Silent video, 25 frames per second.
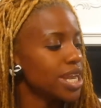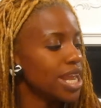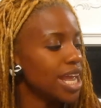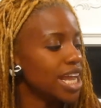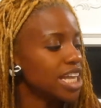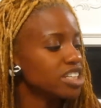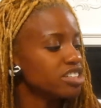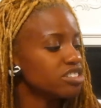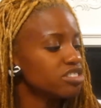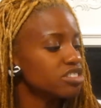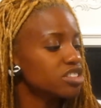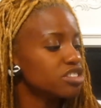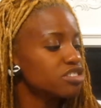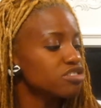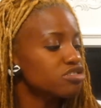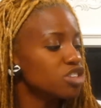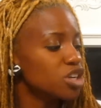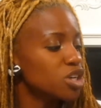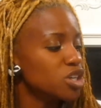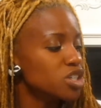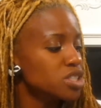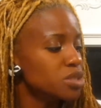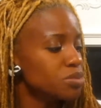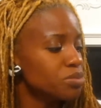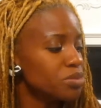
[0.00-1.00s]
natural
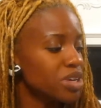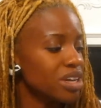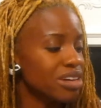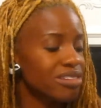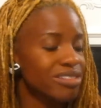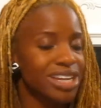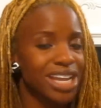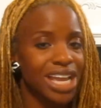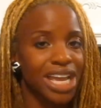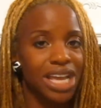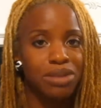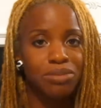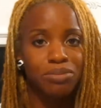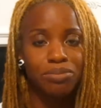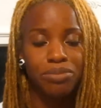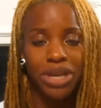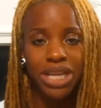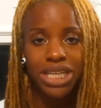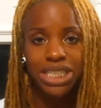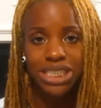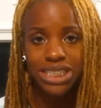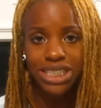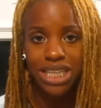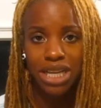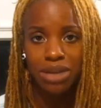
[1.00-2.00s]
rosemary and
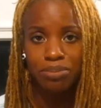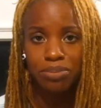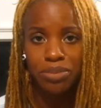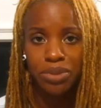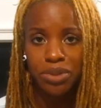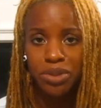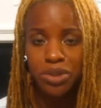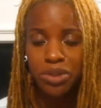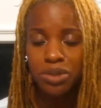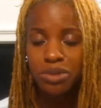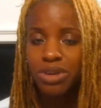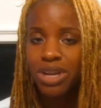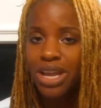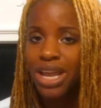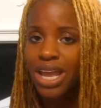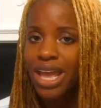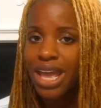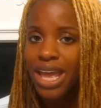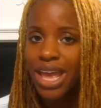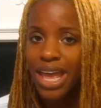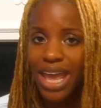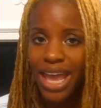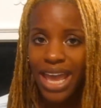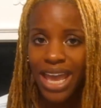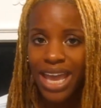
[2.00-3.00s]
mint shampoo,
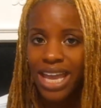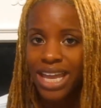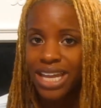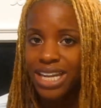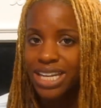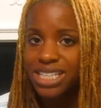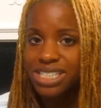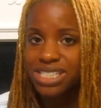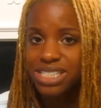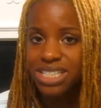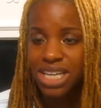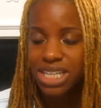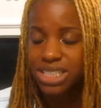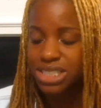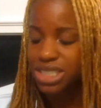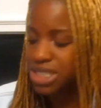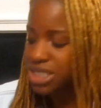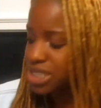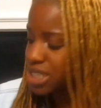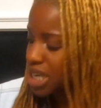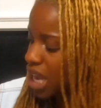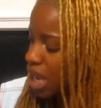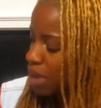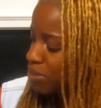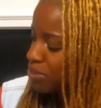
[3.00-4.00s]
and it does the
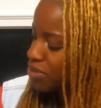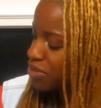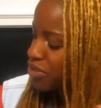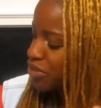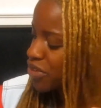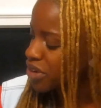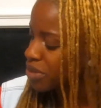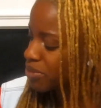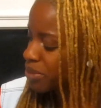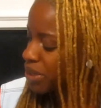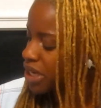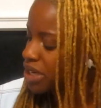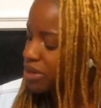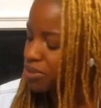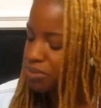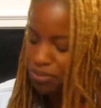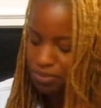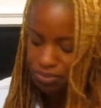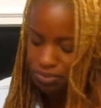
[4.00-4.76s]
job for me.